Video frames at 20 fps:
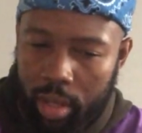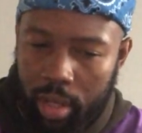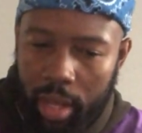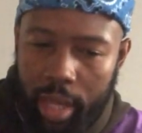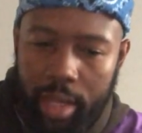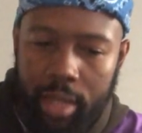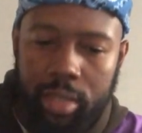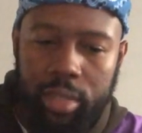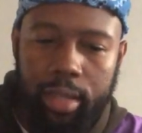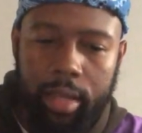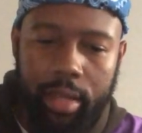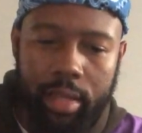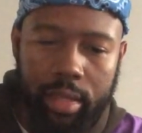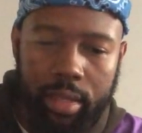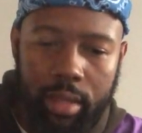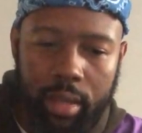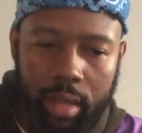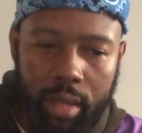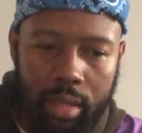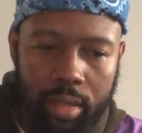Like it says
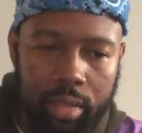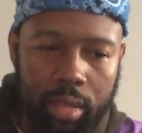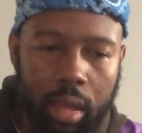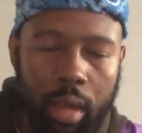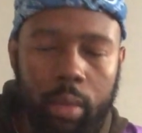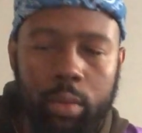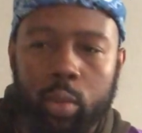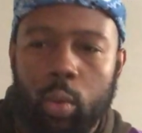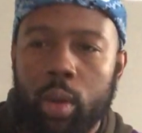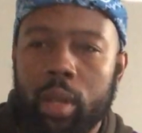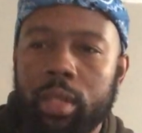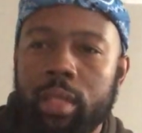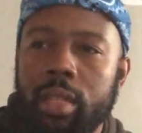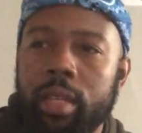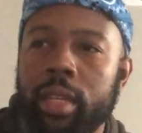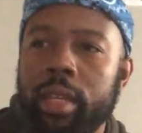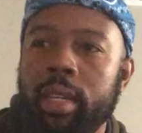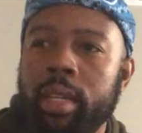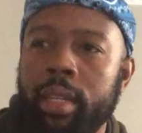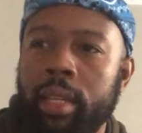in uh, Psalms
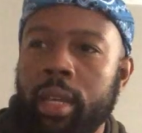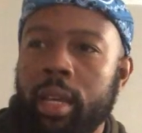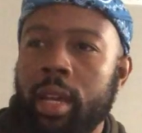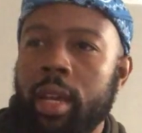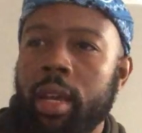110,